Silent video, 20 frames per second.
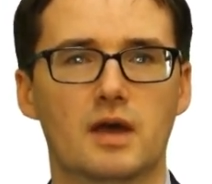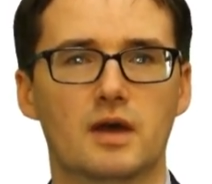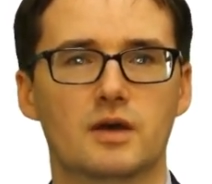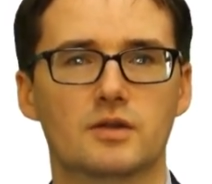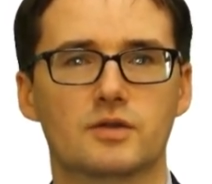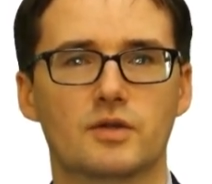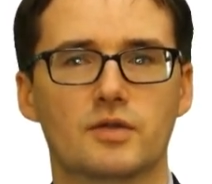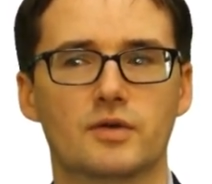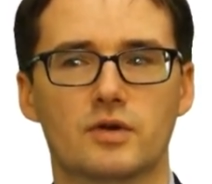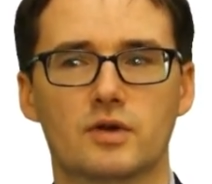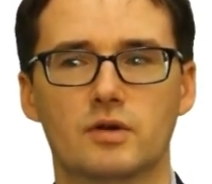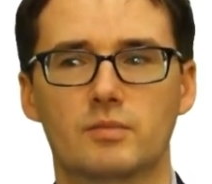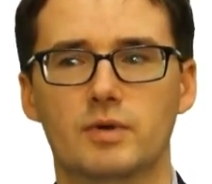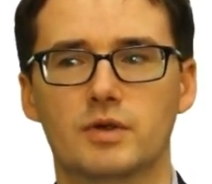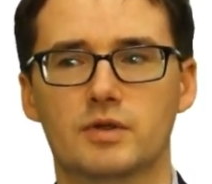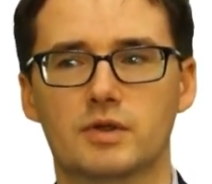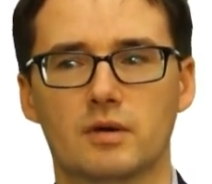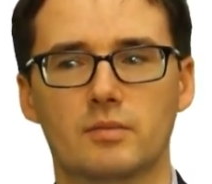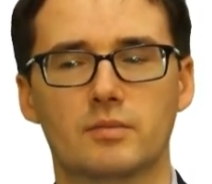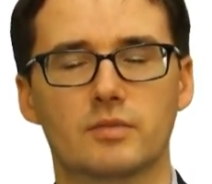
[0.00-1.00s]
so there could be
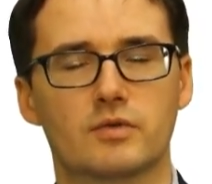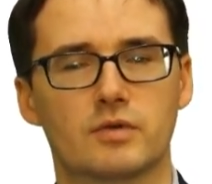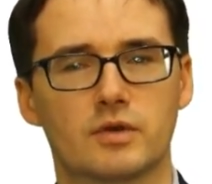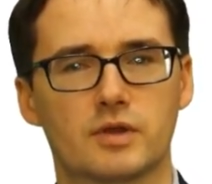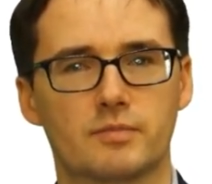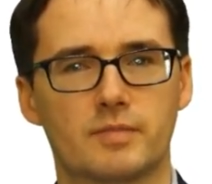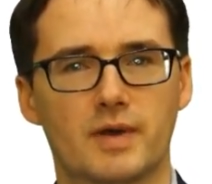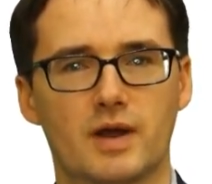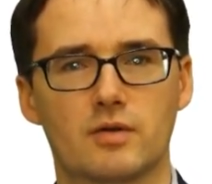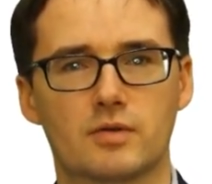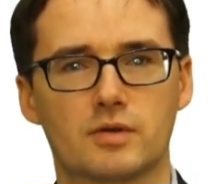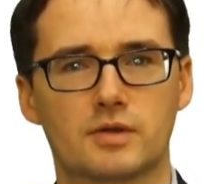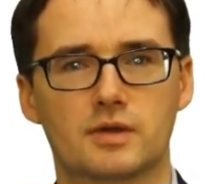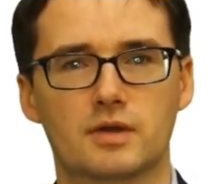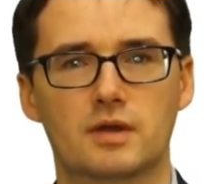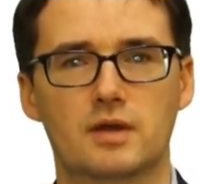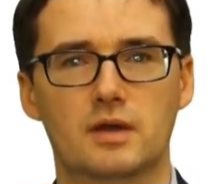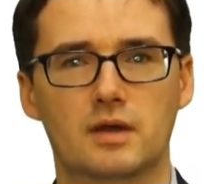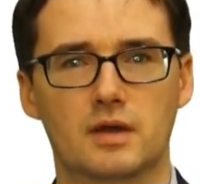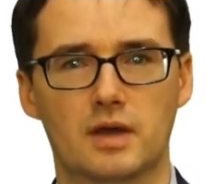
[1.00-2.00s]
some
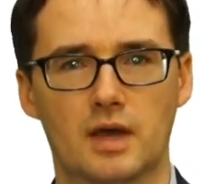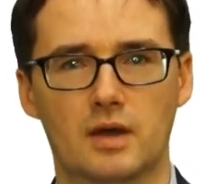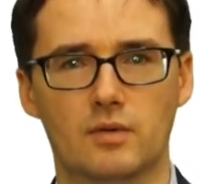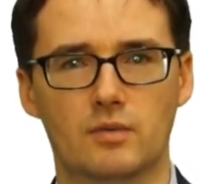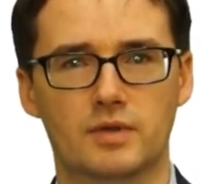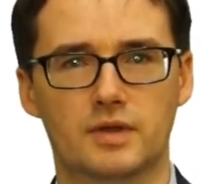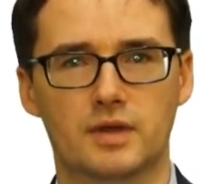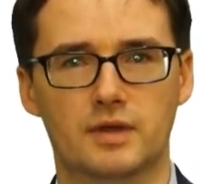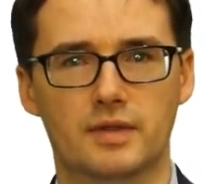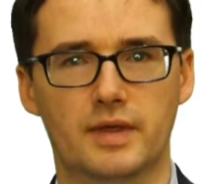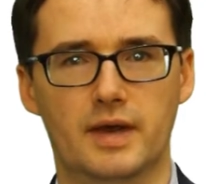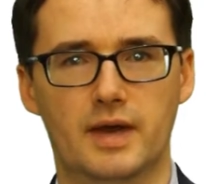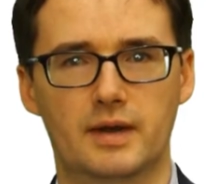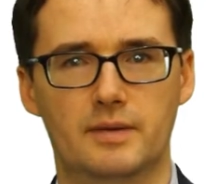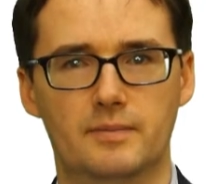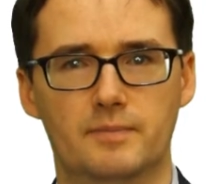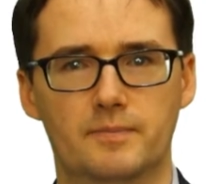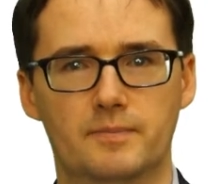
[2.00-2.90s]
transparency within that.